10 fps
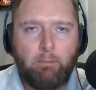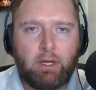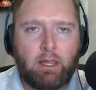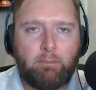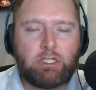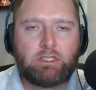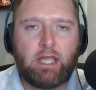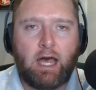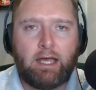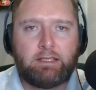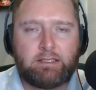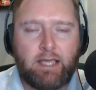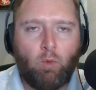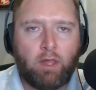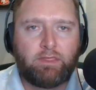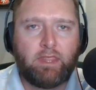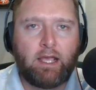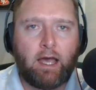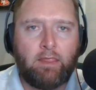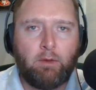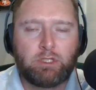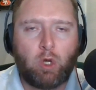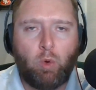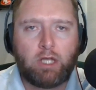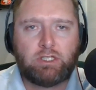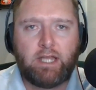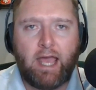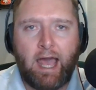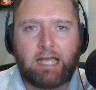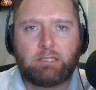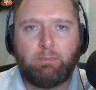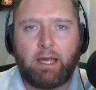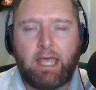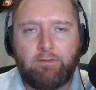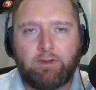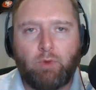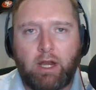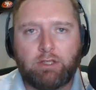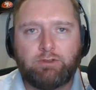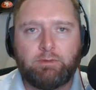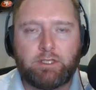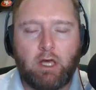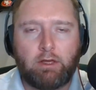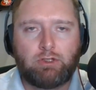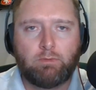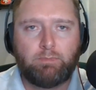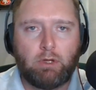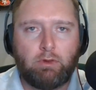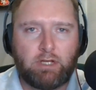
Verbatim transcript: But let me just uh, say one thing. Uh, there was a question asked by Kevin Reynolds from the Salt Lake Tribune.